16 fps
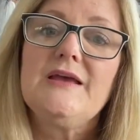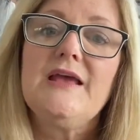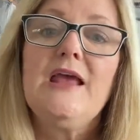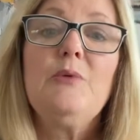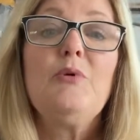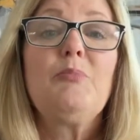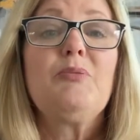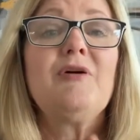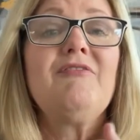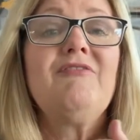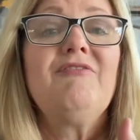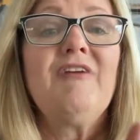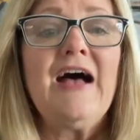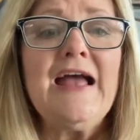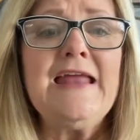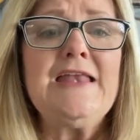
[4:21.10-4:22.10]
It will
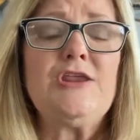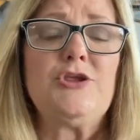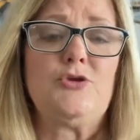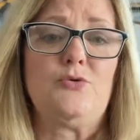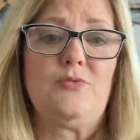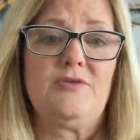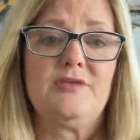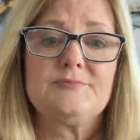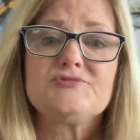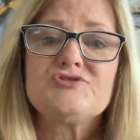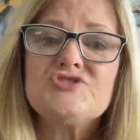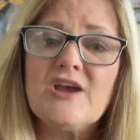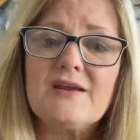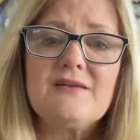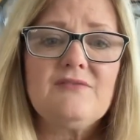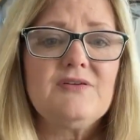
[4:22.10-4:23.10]
provide you with
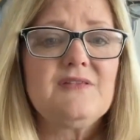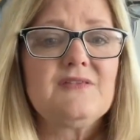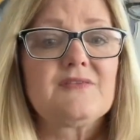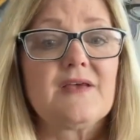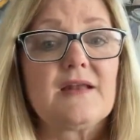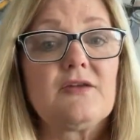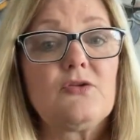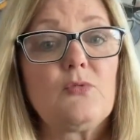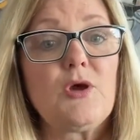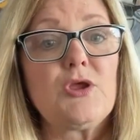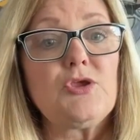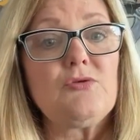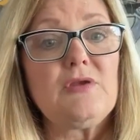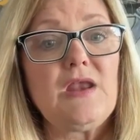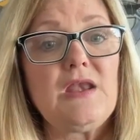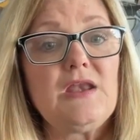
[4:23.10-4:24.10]
objective insight into what
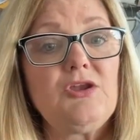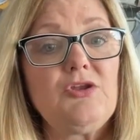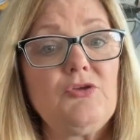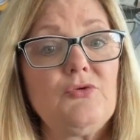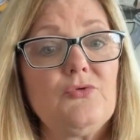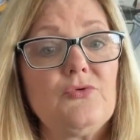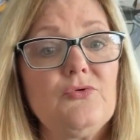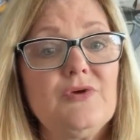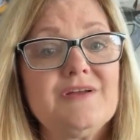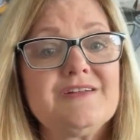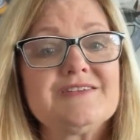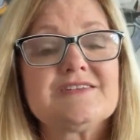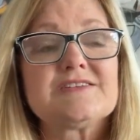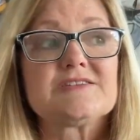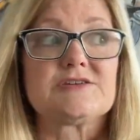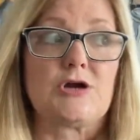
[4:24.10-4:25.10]
you need to do
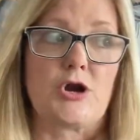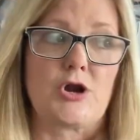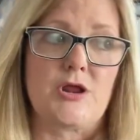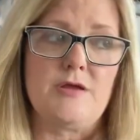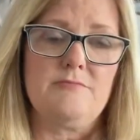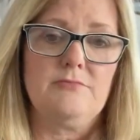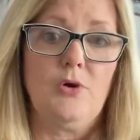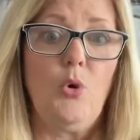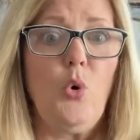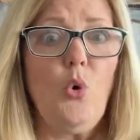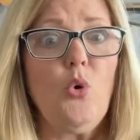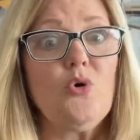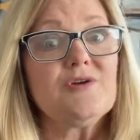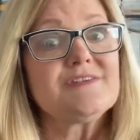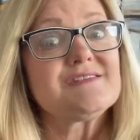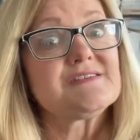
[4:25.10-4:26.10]
to start up
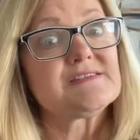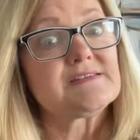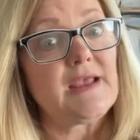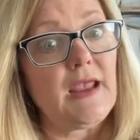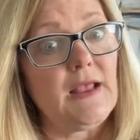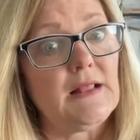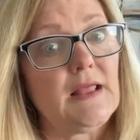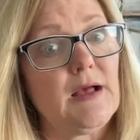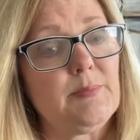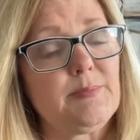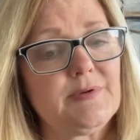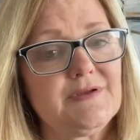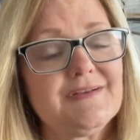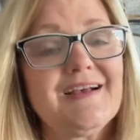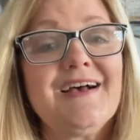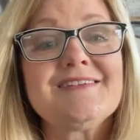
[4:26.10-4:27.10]
or scale
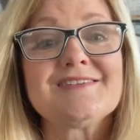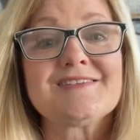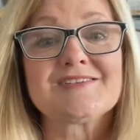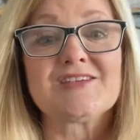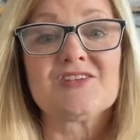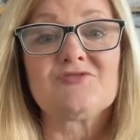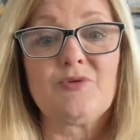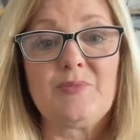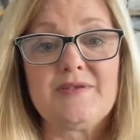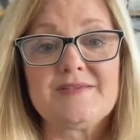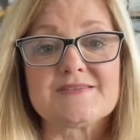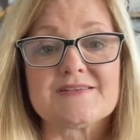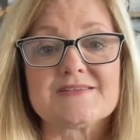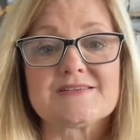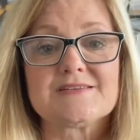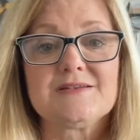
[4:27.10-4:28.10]
up a successful
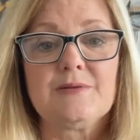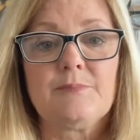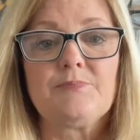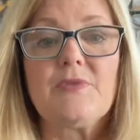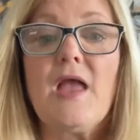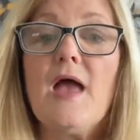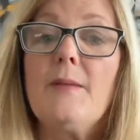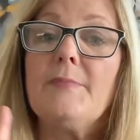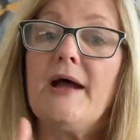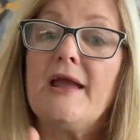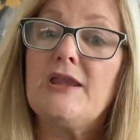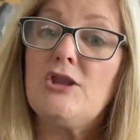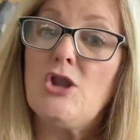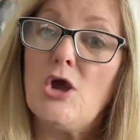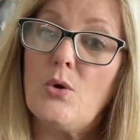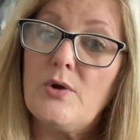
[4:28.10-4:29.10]
business. By
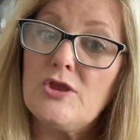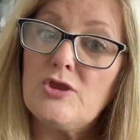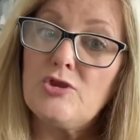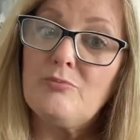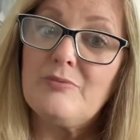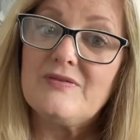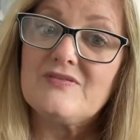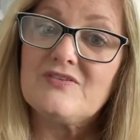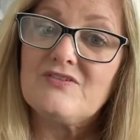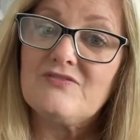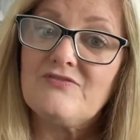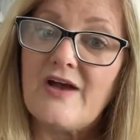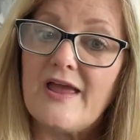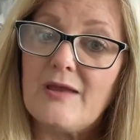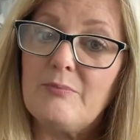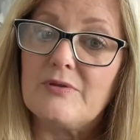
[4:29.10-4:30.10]
knowing your business
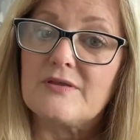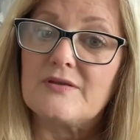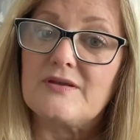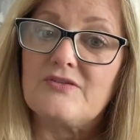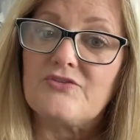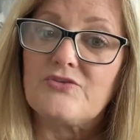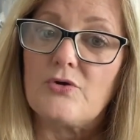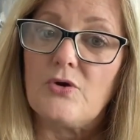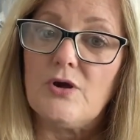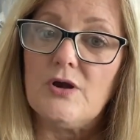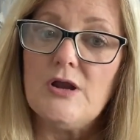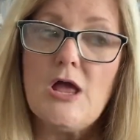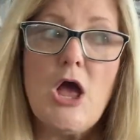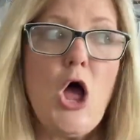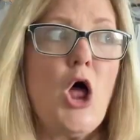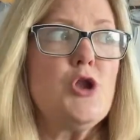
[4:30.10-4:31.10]
viability score,
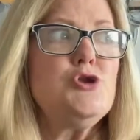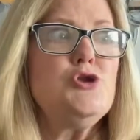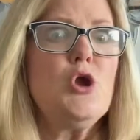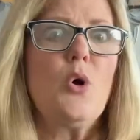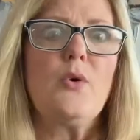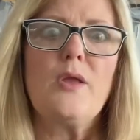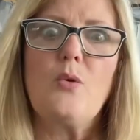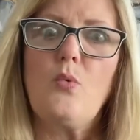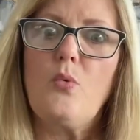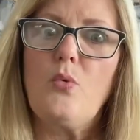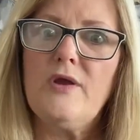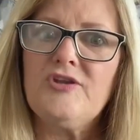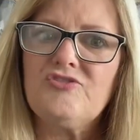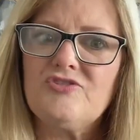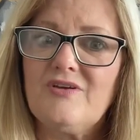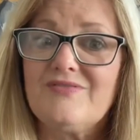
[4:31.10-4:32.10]
knowing
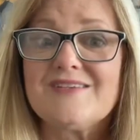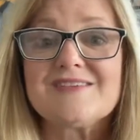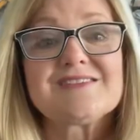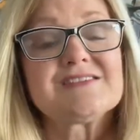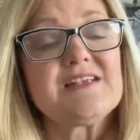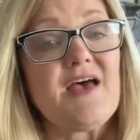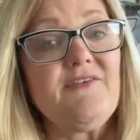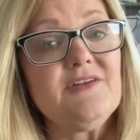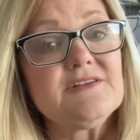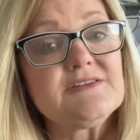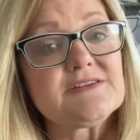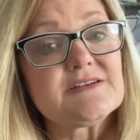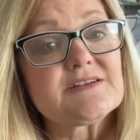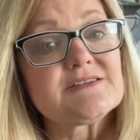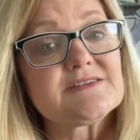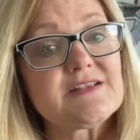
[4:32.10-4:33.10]
which of the 7
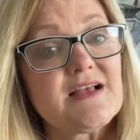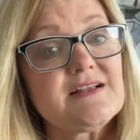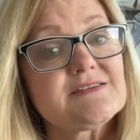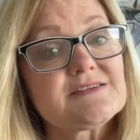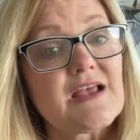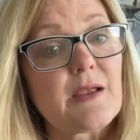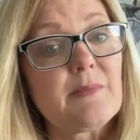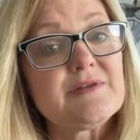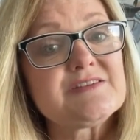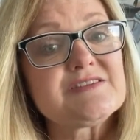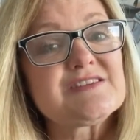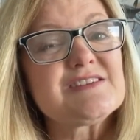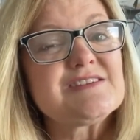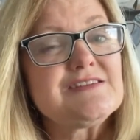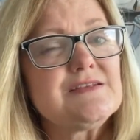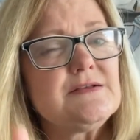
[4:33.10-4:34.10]
success segments
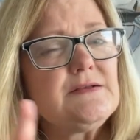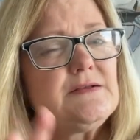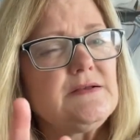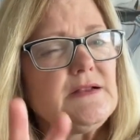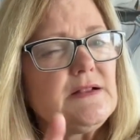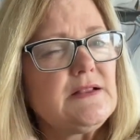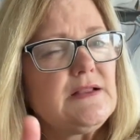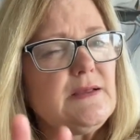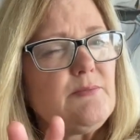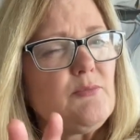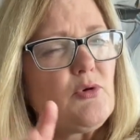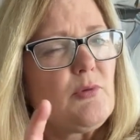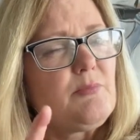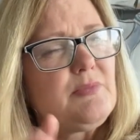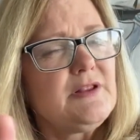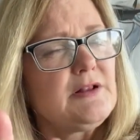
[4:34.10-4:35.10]
still need a
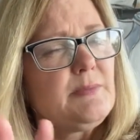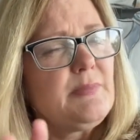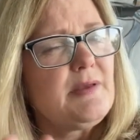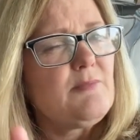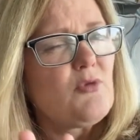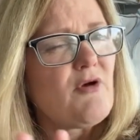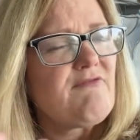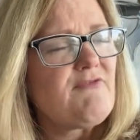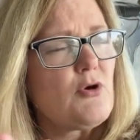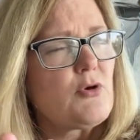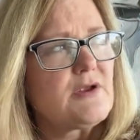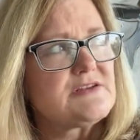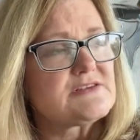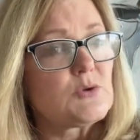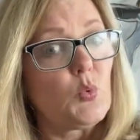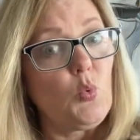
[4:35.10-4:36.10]
little bit more
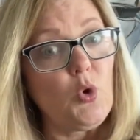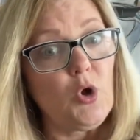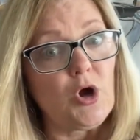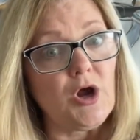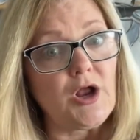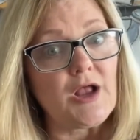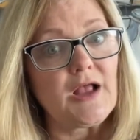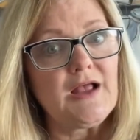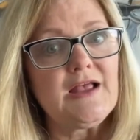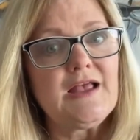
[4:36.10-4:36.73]
focus and work,